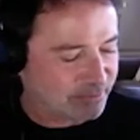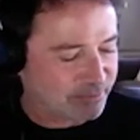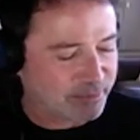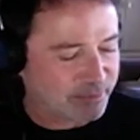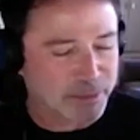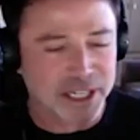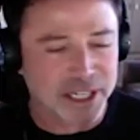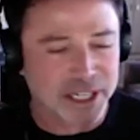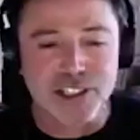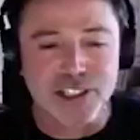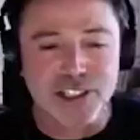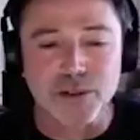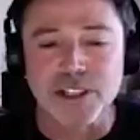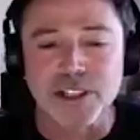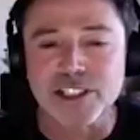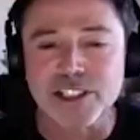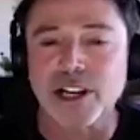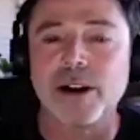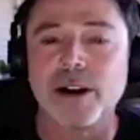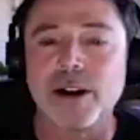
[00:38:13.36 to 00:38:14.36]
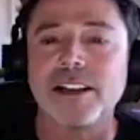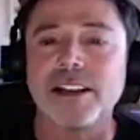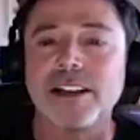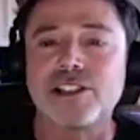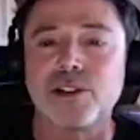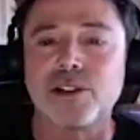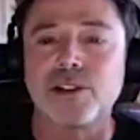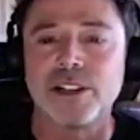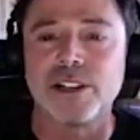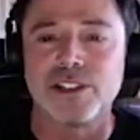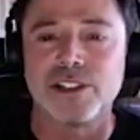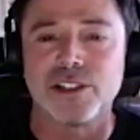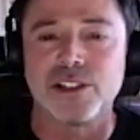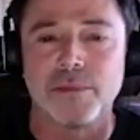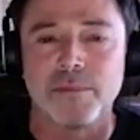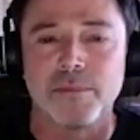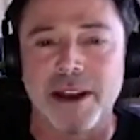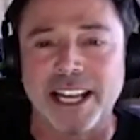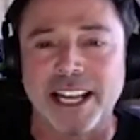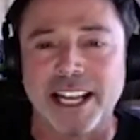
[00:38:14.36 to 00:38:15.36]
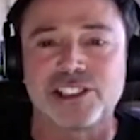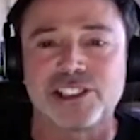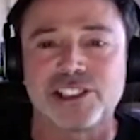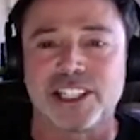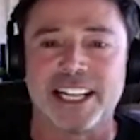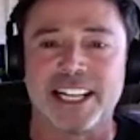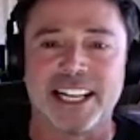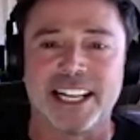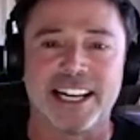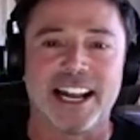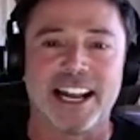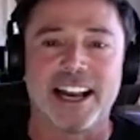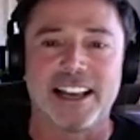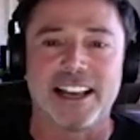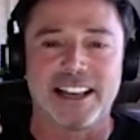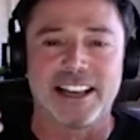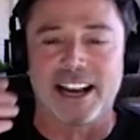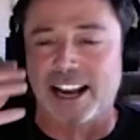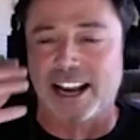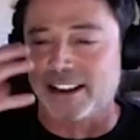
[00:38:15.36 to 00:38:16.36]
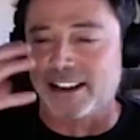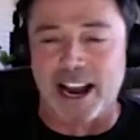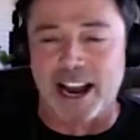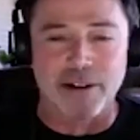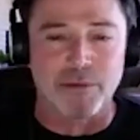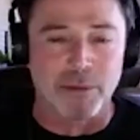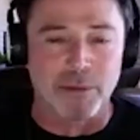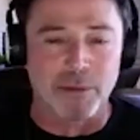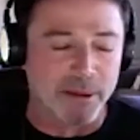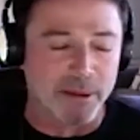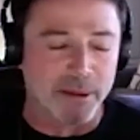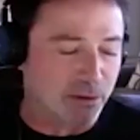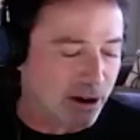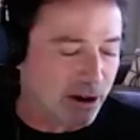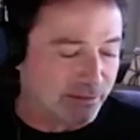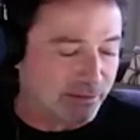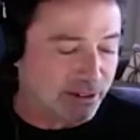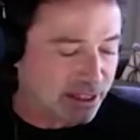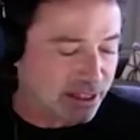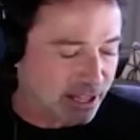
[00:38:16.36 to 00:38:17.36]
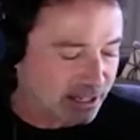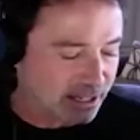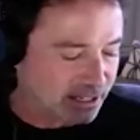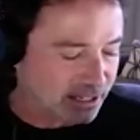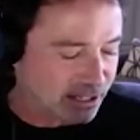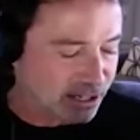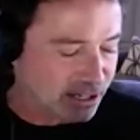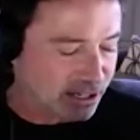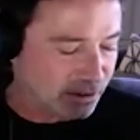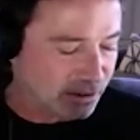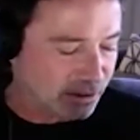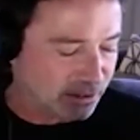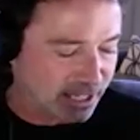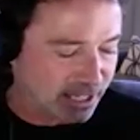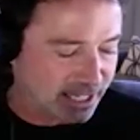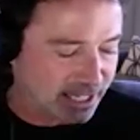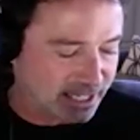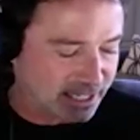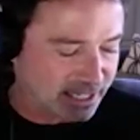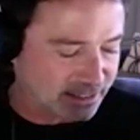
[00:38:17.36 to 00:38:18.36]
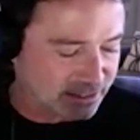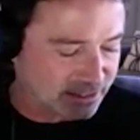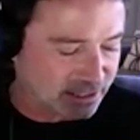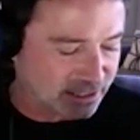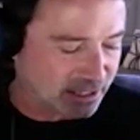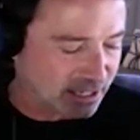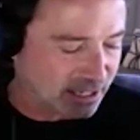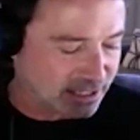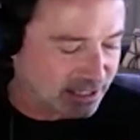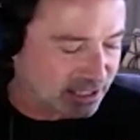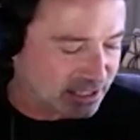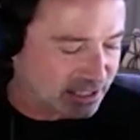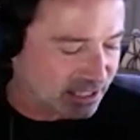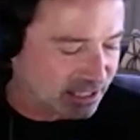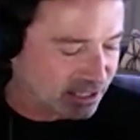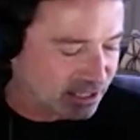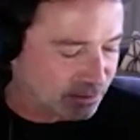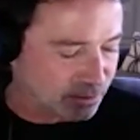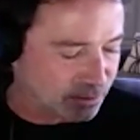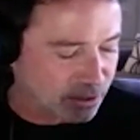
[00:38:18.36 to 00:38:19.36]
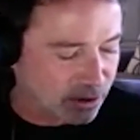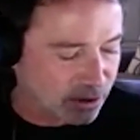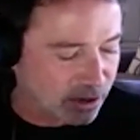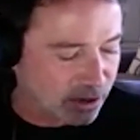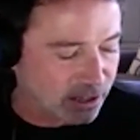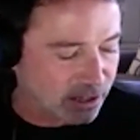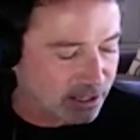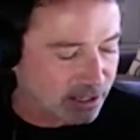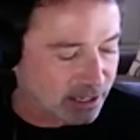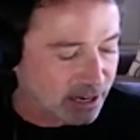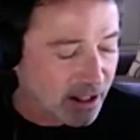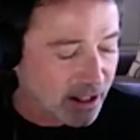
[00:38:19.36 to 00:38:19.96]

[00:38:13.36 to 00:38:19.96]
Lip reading: But as soon as you mention it, I remember everything. You know, like I just need to recall it.